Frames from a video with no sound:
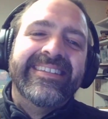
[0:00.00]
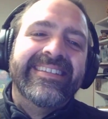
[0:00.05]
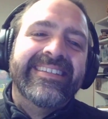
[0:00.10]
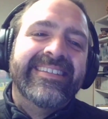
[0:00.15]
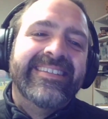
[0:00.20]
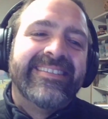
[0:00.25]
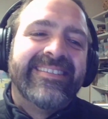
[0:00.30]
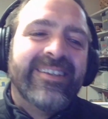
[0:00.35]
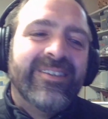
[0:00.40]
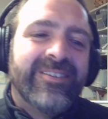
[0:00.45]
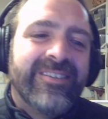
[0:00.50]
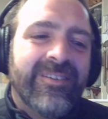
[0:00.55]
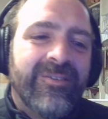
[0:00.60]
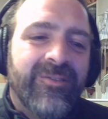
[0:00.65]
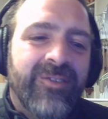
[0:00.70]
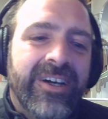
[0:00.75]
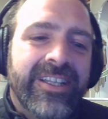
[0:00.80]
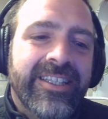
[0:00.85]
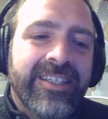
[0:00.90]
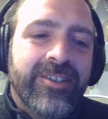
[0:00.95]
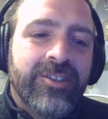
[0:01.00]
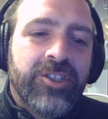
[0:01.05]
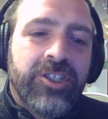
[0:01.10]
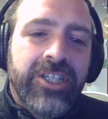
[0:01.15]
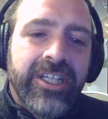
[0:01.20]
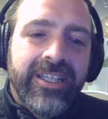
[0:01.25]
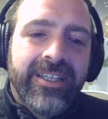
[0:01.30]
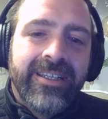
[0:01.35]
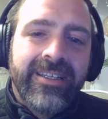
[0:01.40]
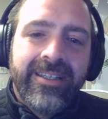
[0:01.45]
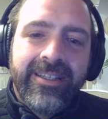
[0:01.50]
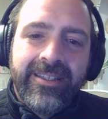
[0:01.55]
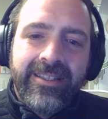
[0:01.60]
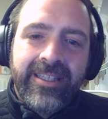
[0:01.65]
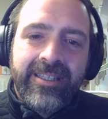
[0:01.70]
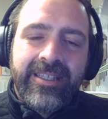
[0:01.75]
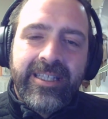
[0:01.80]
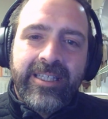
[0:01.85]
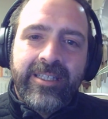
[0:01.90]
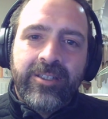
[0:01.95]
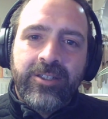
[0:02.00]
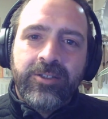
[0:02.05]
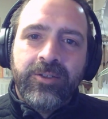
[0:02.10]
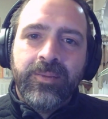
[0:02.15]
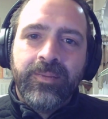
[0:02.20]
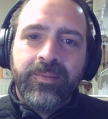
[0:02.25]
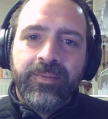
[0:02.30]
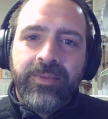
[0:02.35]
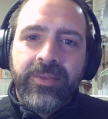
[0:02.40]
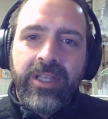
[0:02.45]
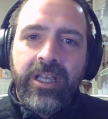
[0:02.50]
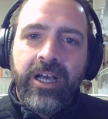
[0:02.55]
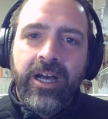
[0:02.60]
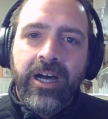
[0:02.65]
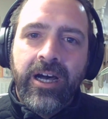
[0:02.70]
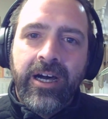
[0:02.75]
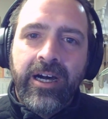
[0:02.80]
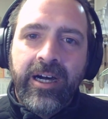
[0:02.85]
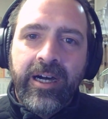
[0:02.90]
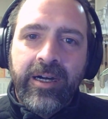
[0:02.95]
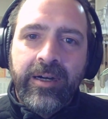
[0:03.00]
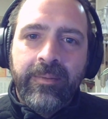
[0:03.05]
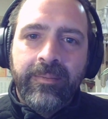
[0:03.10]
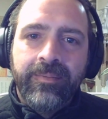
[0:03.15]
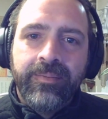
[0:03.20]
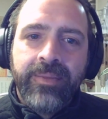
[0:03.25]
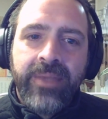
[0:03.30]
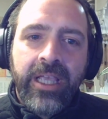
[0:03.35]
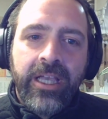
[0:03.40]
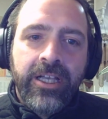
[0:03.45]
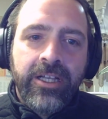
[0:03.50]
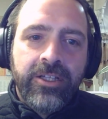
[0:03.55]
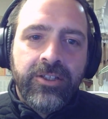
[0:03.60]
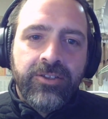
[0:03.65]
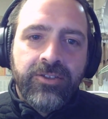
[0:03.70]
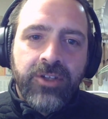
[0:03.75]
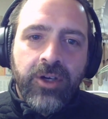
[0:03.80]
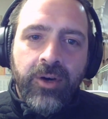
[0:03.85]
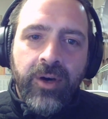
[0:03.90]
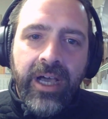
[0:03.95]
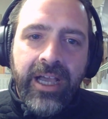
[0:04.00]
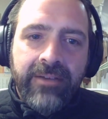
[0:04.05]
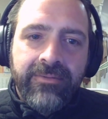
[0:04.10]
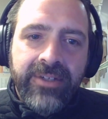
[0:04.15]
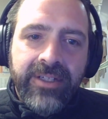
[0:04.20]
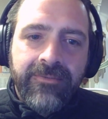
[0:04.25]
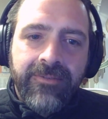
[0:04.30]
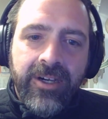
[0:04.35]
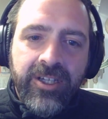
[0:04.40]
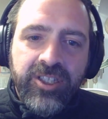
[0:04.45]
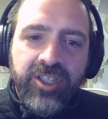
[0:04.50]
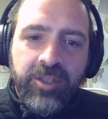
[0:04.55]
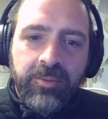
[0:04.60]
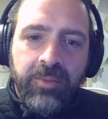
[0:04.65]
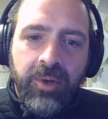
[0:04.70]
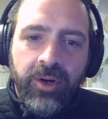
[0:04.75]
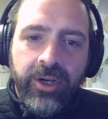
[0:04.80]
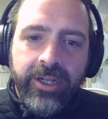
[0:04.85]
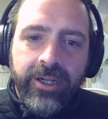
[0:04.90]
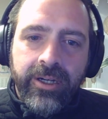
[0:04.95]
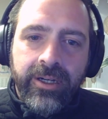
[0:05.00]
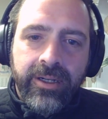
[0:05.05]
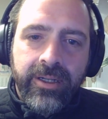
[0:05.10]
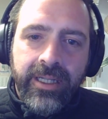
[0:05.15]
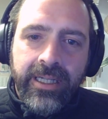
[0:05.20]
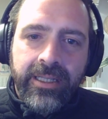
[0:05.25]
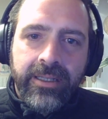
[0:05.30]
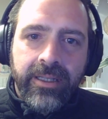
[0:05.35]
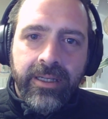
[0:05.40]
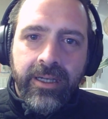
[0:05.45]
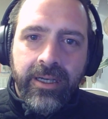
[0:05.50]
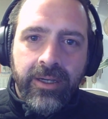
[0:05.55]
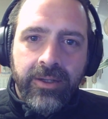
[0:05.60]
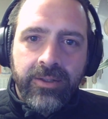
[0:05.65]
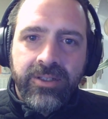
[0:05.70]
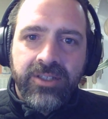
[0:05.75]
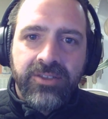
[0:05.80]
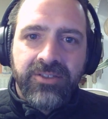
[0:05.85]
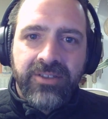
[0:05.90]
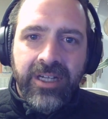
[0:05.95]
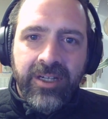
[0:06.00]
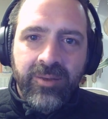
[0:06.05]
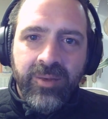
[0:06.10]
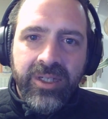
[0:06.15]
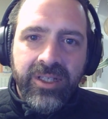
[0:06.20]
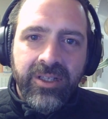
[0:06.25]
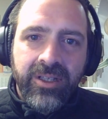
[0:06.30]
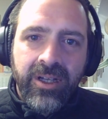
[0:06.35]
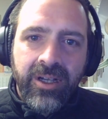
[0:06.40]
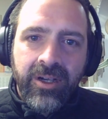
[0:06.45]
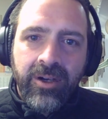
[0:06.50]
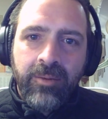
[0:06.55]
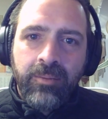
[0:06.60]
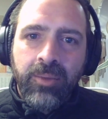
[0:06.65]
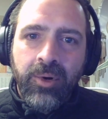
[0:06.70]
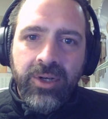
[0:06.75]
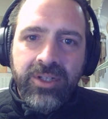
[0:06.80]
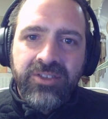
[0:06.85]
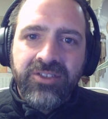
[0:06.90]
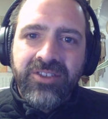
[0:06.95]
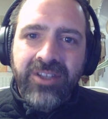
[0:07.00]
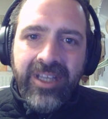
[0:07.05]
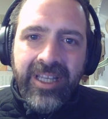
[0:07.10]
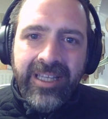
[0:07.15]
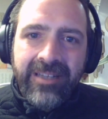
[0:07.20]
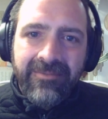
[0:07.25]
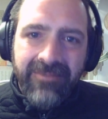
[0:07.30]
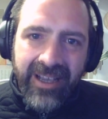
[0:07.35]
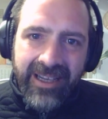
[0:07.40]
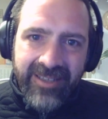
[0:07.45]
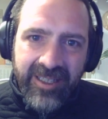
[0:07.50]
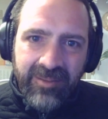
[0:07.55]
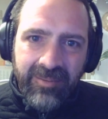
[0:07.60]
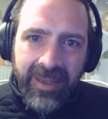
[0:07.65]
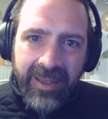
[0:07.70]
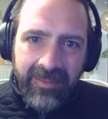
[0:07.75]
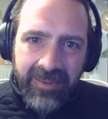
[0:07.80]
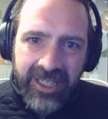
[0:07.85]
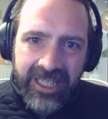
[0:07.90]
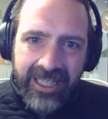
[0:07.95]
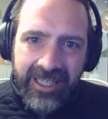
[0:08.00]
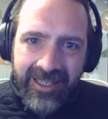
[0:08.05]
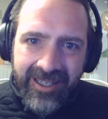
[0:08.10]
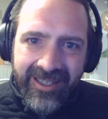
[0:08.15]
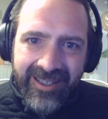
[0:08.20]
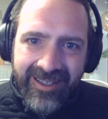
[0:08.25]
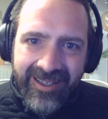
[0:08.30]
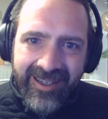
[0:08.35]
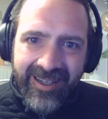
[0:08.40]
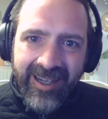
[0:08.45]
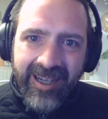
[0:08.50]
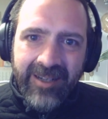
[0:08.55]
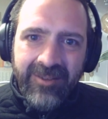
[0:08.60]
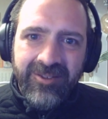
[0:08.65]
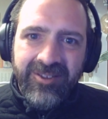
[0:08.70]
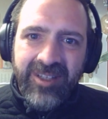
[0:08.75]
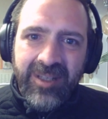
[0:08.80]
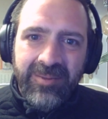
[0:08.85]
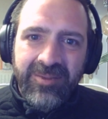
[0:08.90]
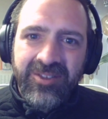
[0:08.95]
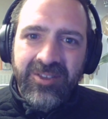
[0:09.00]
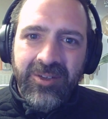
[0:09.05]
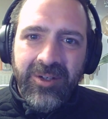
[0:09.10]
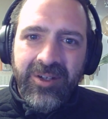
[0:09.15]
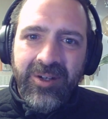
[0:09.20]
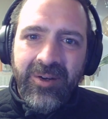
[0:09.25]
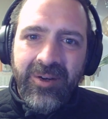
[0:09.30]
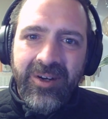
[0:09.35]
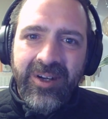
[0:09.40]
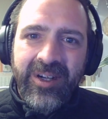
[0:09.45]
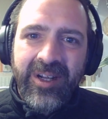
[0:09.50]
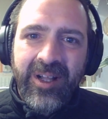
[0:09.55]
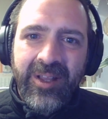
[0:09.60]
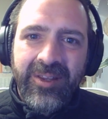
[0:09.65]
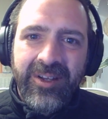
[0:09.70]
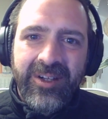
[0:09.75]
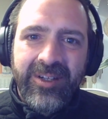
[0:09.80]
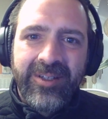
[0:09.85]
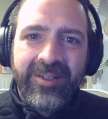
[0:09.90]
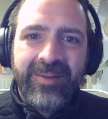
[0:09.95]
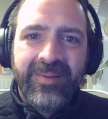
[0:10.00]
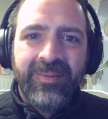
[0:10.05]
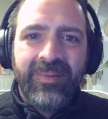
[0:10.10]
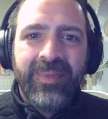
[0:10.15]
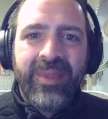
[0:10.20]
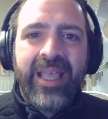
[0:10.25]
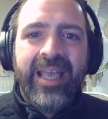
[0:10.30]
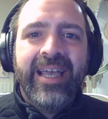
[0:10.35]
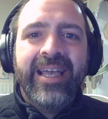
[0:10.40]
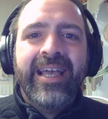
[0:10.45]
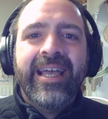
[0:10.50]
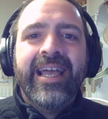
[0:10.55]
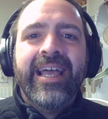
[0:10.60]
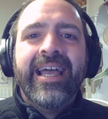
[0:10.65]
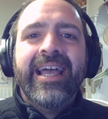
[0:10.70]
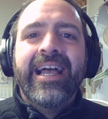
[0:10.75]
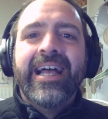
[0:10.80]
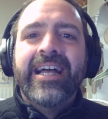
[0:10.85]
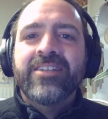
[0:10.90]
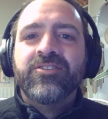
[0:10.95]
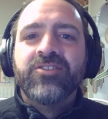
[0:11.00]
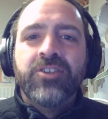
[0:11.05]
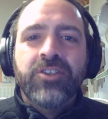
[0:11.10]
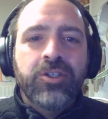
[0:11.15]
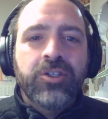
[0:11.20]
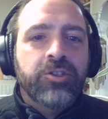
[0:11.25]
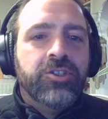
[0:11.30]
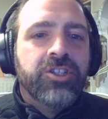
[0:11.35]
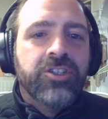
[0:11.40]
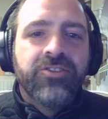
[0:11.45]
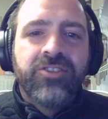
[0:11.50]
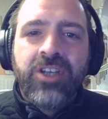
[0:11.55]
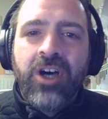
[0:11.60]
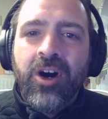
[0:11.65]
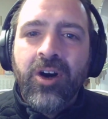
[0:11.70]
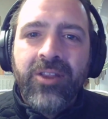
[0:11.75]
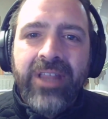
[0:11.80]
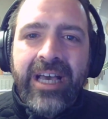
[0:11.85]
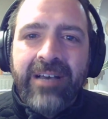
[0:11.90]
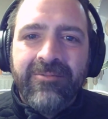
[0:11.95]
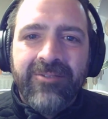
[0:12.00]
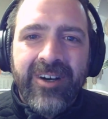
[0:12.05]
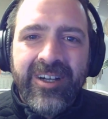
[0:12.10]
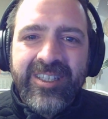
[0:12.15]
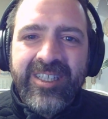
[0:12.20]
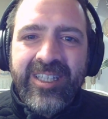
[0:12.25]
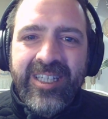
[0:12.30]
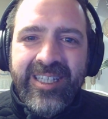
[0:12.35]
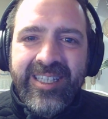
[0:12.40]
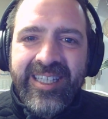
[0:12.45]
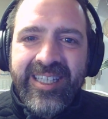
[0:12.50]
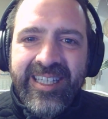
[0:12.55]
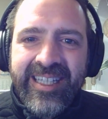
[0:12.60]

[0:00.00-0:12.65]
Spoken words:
So it's a fun little trick that they do. Um, so every function pointer in the code to start with points to invalid memory of some sort or another. And so you just call that function.